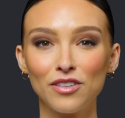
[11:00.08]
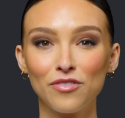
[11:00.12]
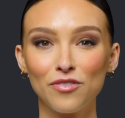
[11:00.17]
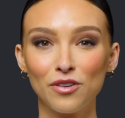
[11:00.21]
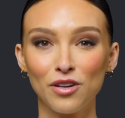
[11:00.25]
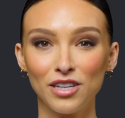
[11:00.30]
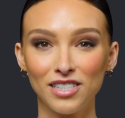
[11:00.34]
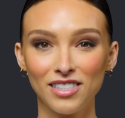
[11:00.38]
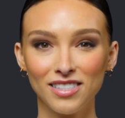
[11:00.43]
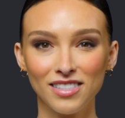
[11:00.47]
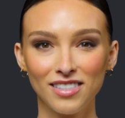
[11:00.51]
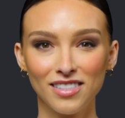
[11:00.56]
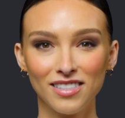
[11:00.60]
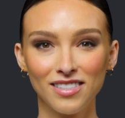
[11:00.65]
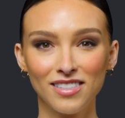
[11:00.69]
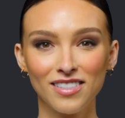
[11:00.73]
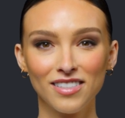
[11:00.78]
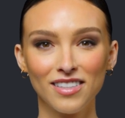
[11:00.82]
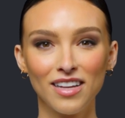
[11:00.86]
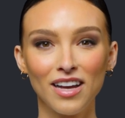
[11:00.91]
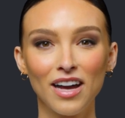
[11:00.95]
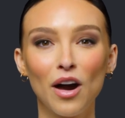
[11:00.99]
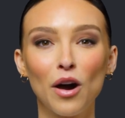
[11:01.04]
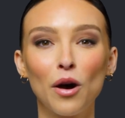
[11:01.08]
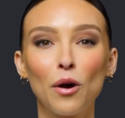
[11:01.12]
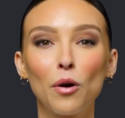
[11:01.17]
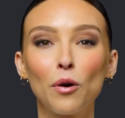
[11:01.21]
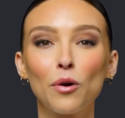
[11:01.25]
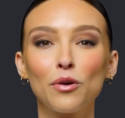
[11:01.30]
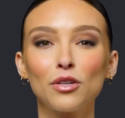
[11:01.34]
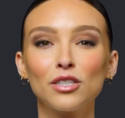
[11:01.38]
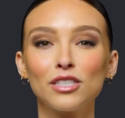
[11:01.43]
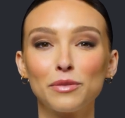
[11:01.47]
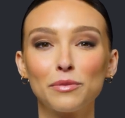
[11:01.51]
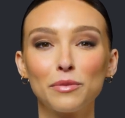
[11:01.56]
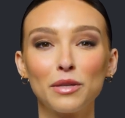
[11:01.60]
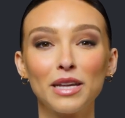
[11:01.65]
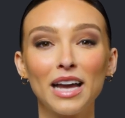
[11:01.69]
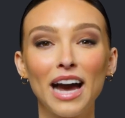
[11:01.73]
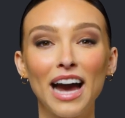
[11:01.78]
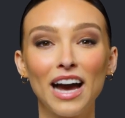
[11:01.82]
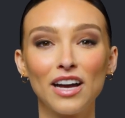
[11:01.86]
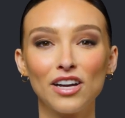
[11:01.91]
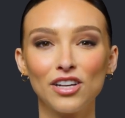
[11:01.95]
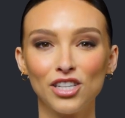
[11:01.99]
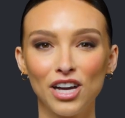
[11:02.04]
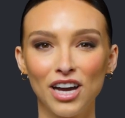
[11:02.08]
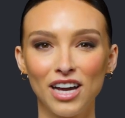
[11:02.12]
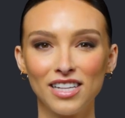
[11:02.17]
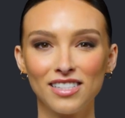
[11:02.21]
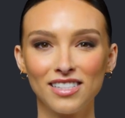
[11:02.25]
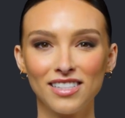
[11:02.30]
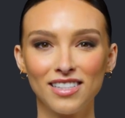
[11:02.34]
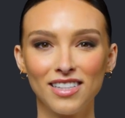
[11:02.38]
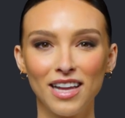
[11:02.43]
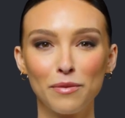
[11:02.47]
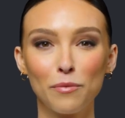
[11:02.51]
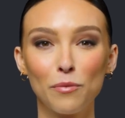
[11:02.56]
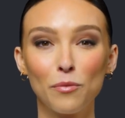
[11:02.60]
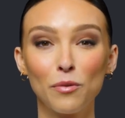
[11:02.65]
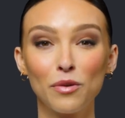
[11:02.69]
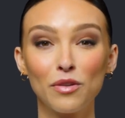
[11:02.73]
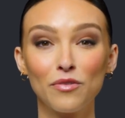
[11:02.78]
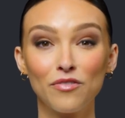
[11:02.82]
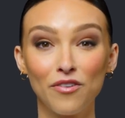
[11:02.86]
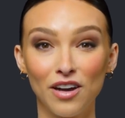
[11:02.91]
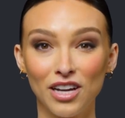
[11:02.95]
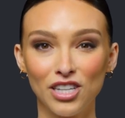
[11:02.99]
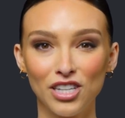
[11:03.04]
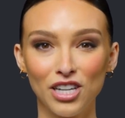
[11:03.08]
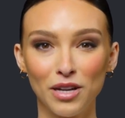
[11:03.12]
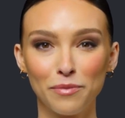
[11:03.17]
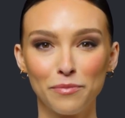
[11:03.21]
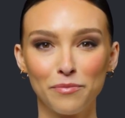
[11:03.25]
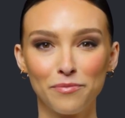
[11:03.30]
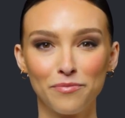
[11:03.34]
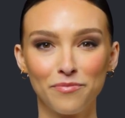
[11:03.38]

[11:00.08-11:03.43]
for instance, or simply energizing them with friendship.